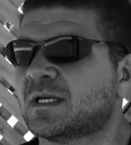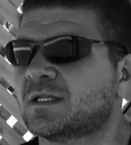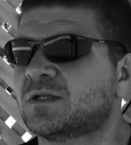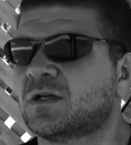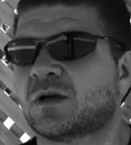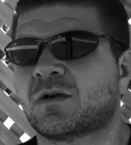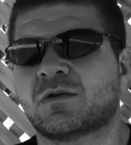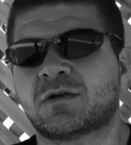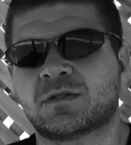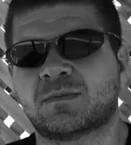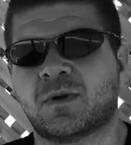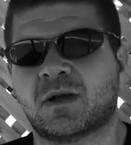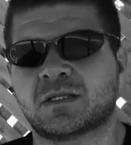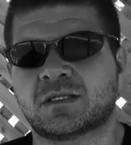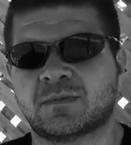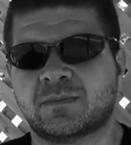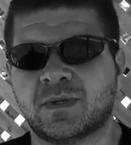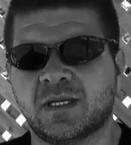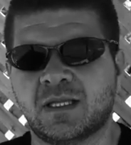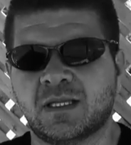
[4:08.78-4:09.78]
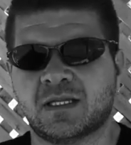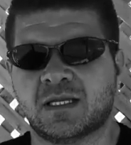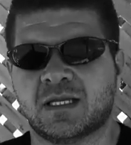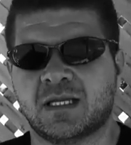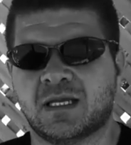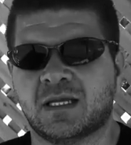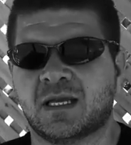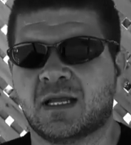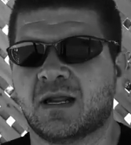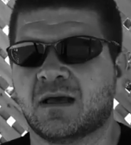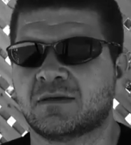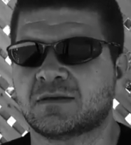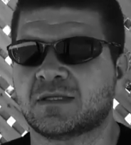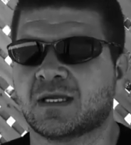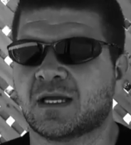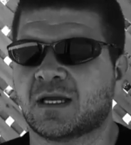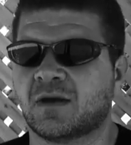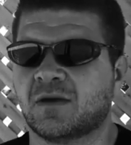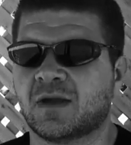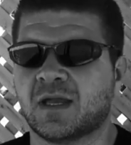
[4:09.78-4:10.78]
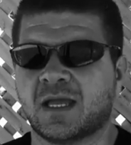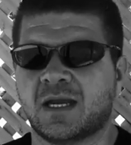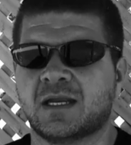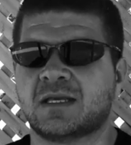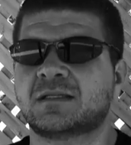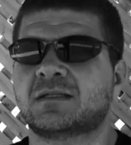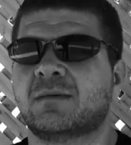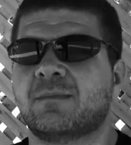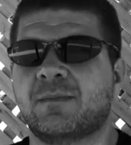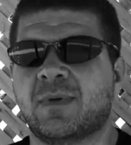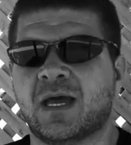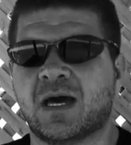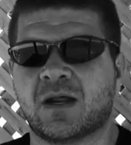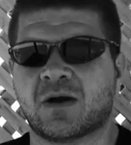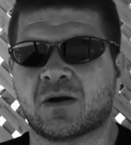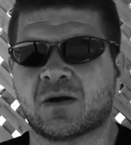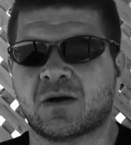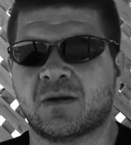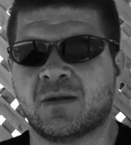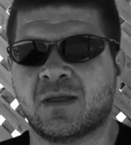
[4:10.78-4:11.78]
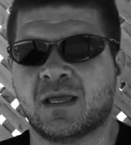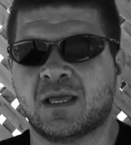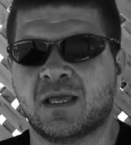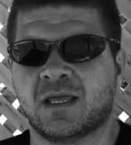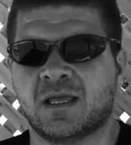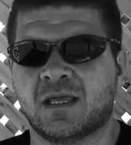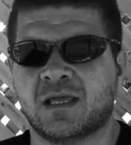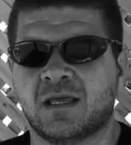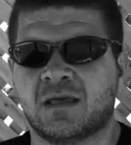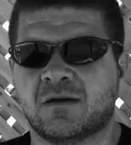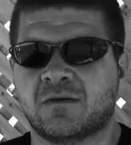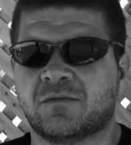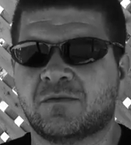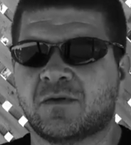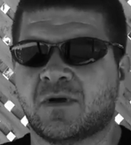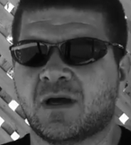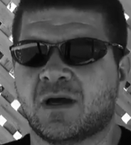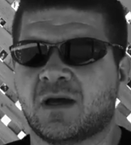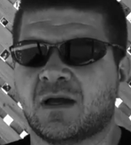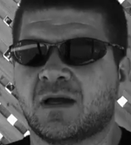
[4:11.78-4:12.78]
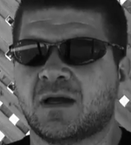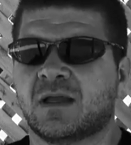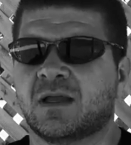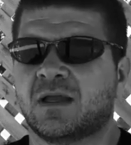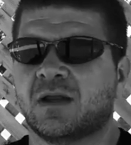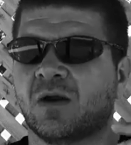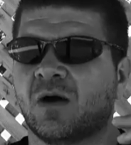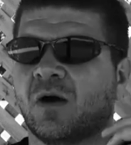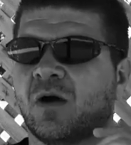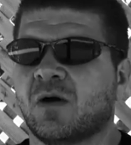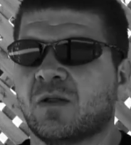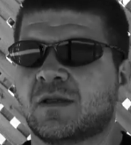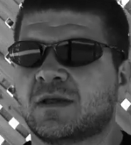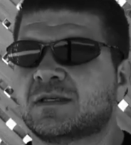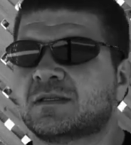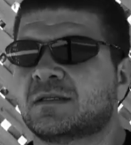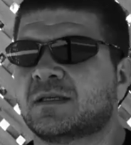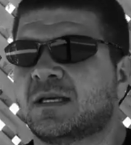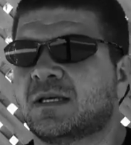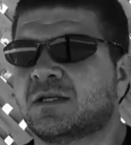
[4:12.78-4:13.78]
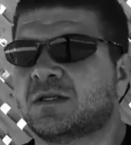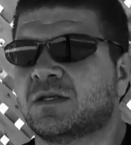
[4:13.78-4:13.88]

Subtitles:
took responsibility and I was like, okay, it doesn't matter if you know, all these